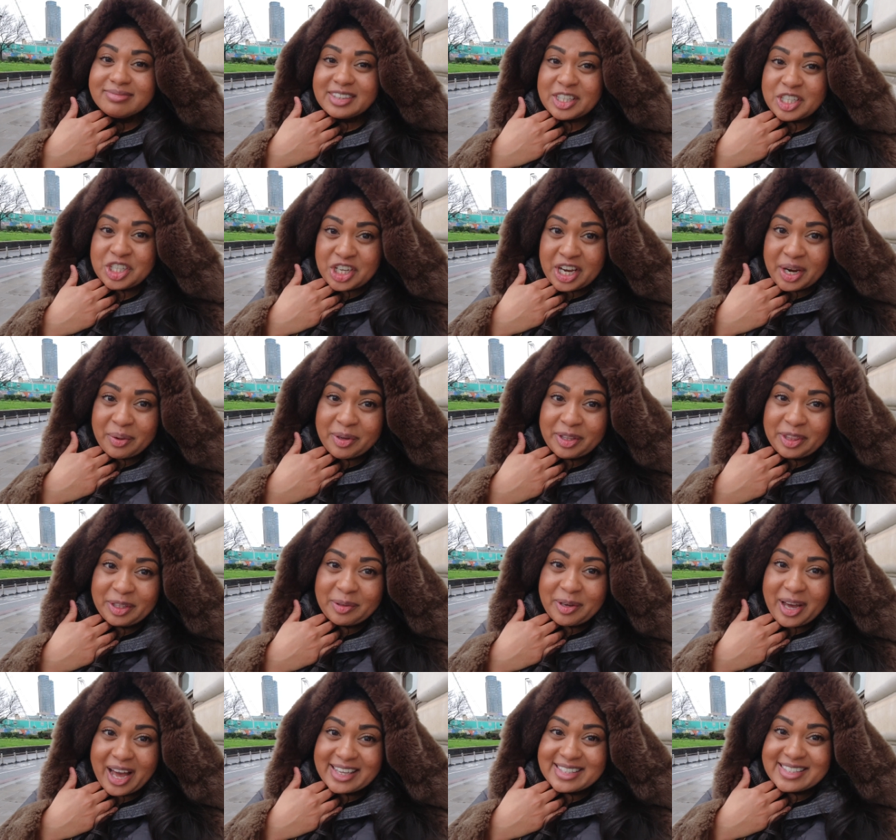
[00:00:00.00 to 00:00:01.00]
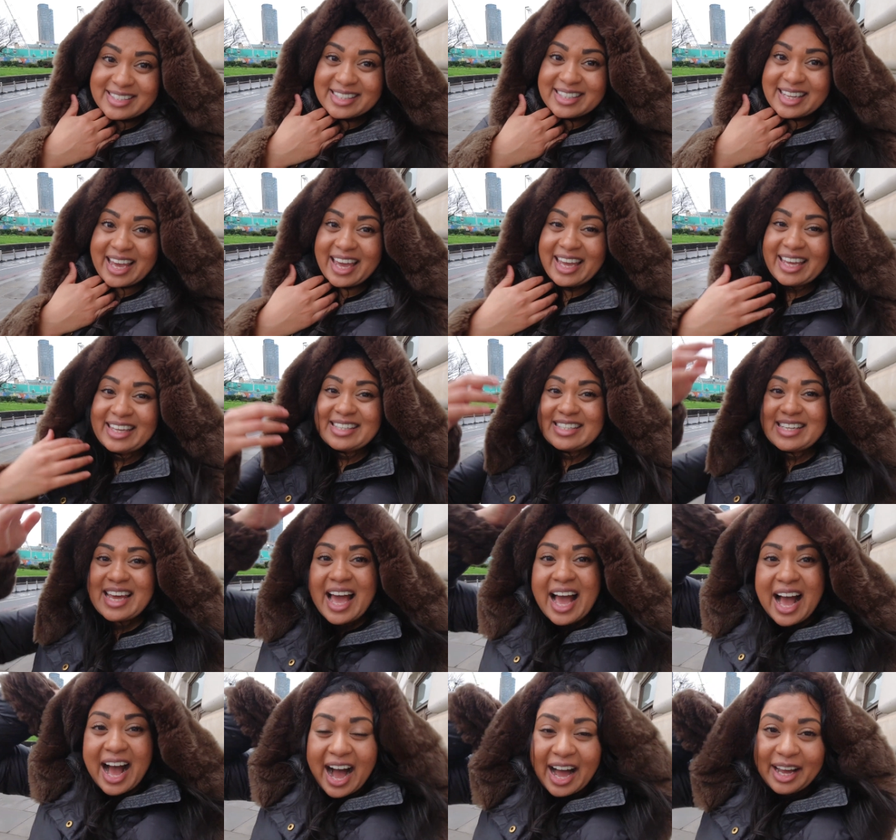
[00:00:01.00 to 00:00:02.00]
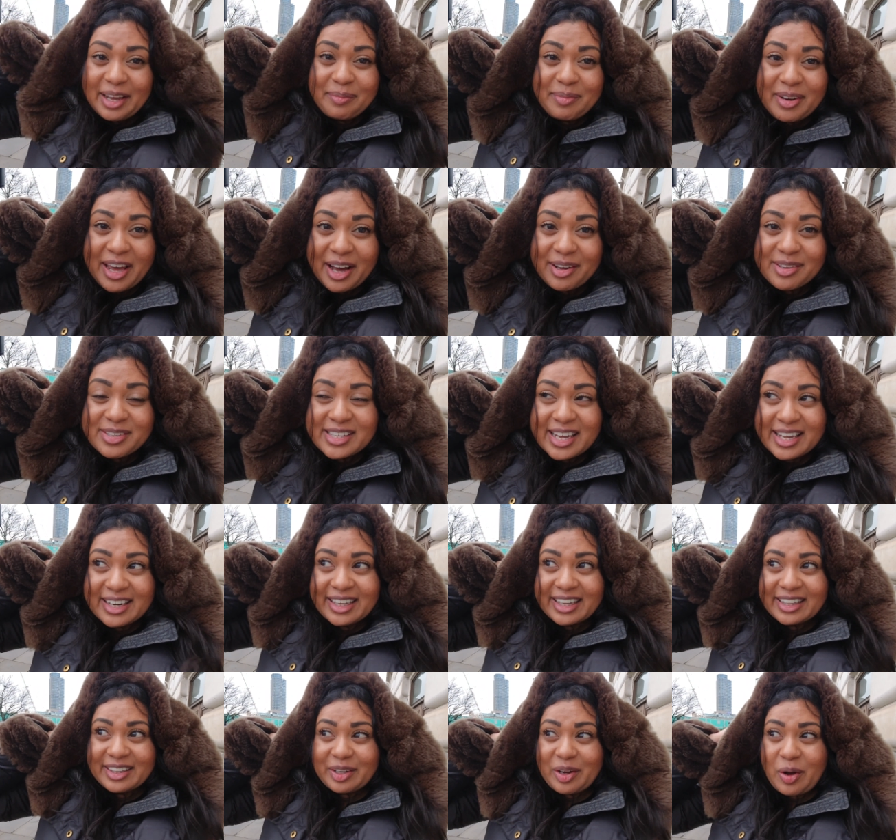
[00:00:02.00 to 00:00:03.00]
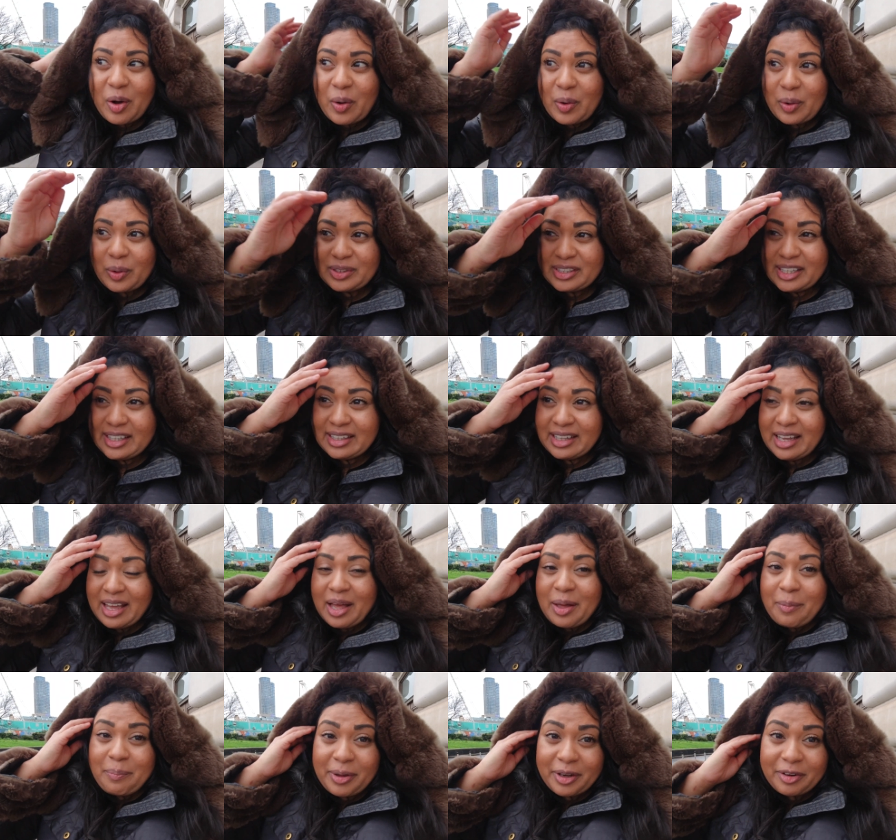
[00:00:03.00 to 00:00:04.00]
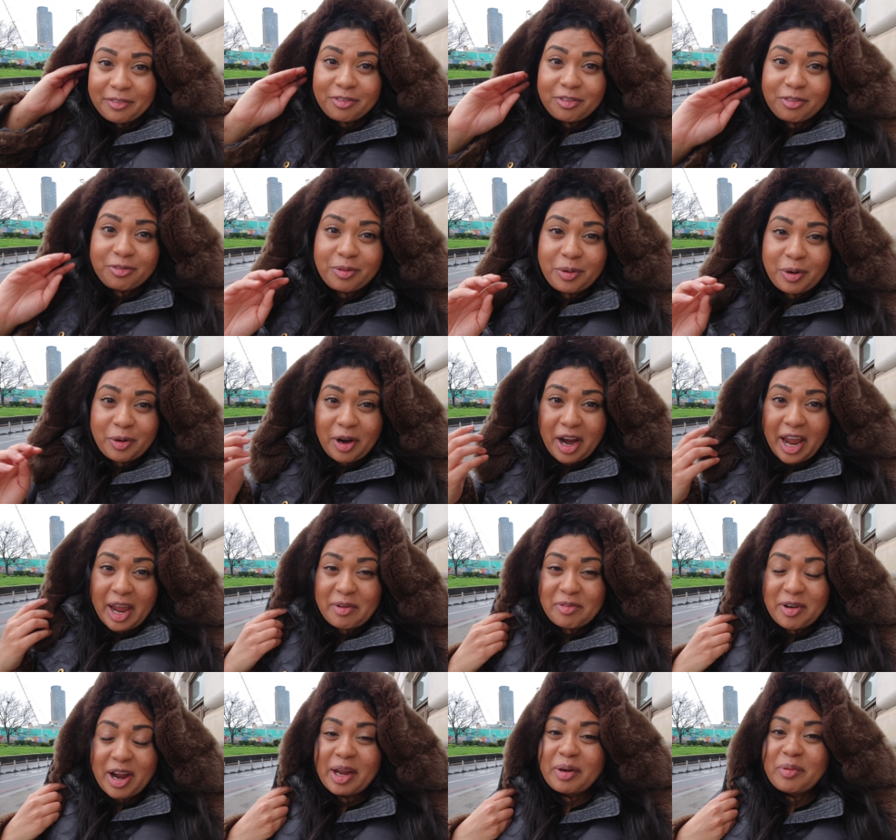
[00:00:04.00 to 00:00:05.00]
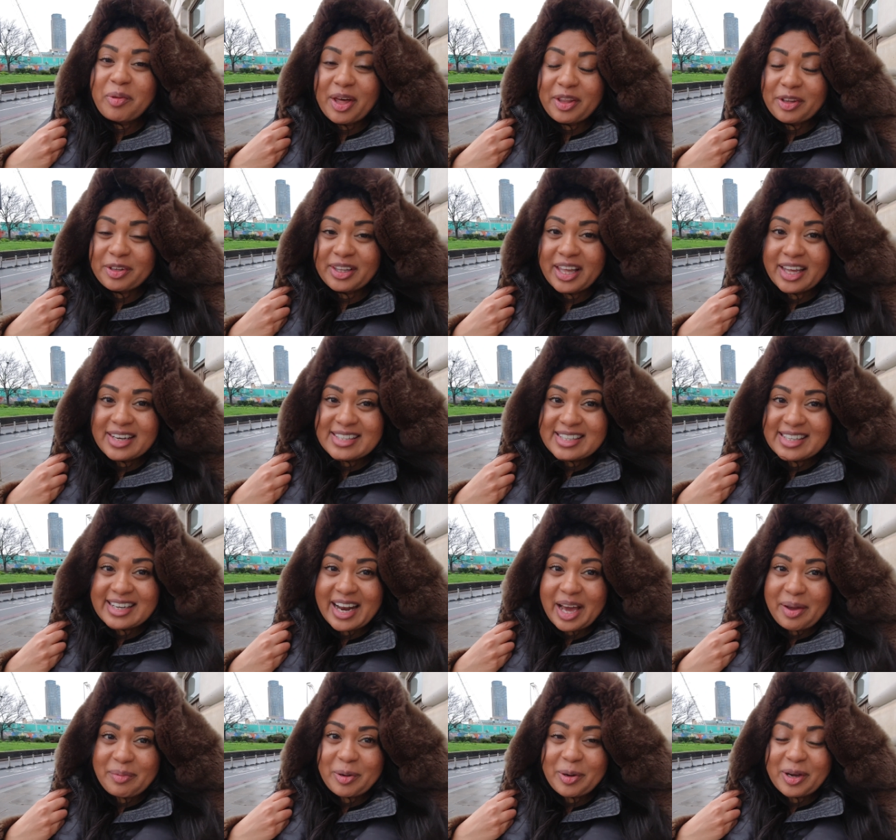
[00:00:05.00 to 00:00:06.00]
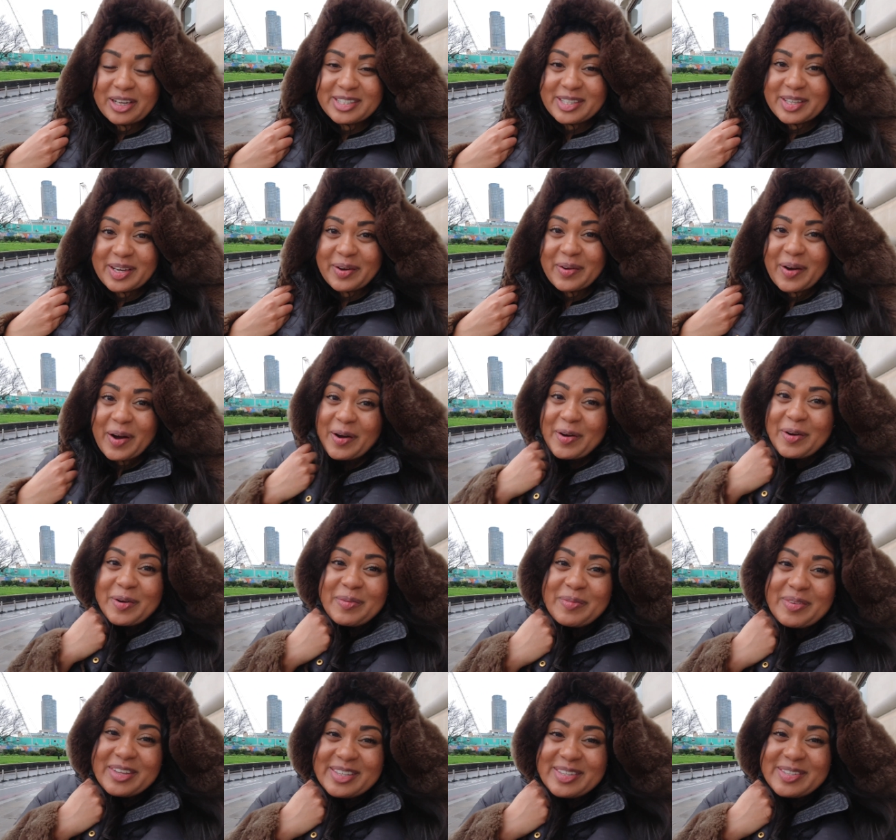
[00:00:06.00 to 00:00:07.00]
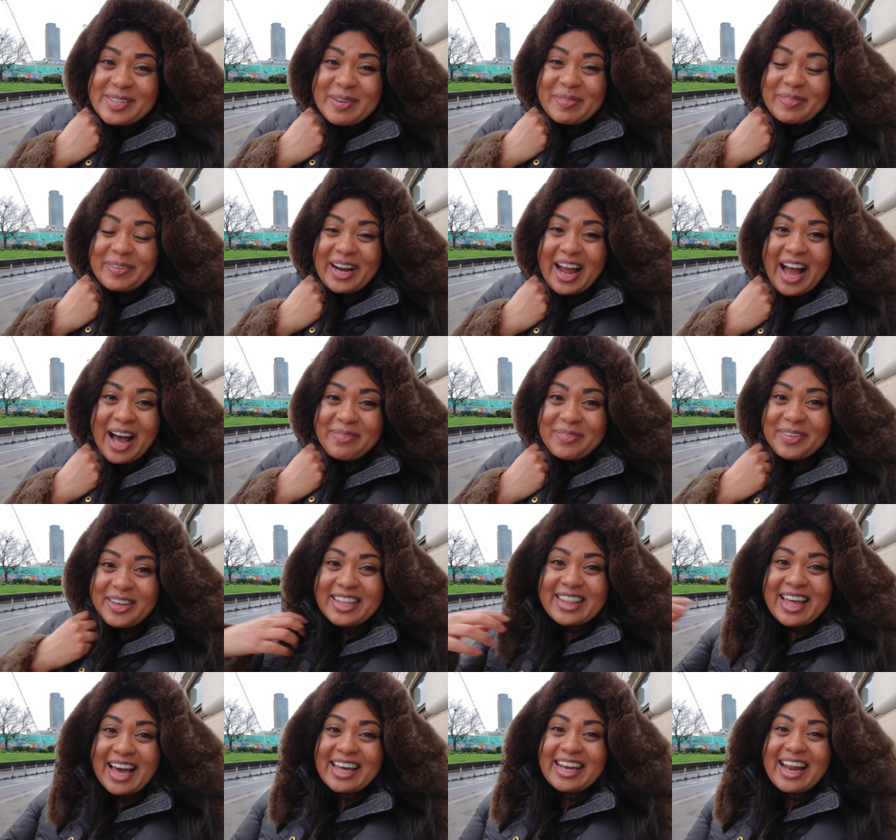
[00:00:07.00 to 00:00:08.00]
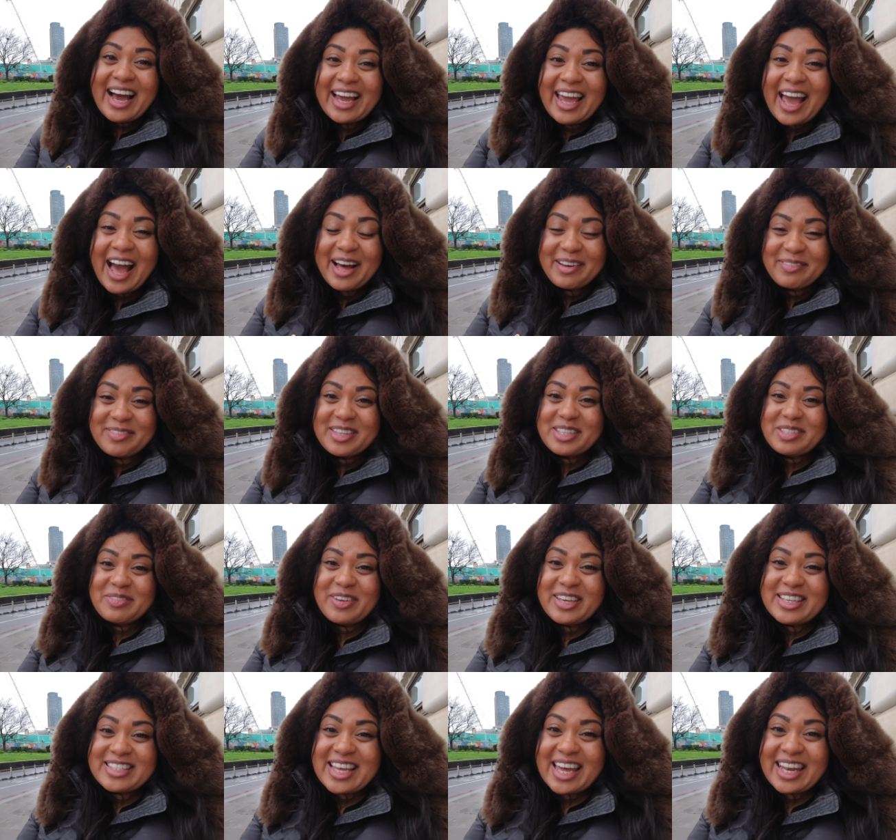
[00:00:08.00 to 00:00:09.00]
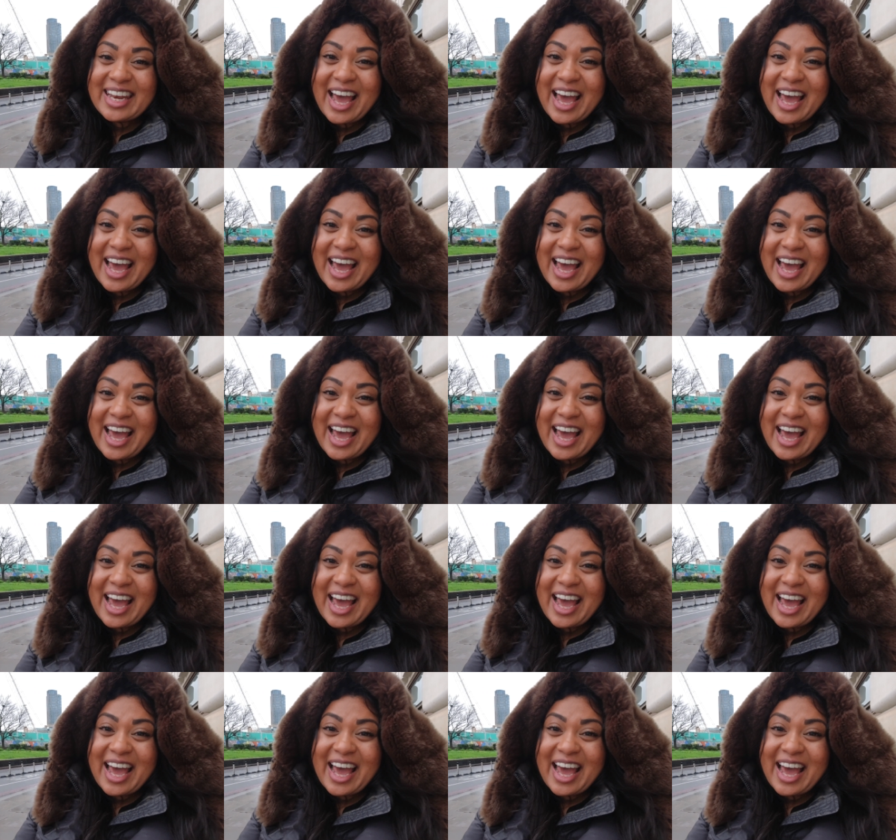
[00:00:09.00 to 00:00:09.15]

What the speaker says: to share with you guys today, and I am now standing in the cold and bit of gray rain weather London, and I'm going to go home super happy that I have this visa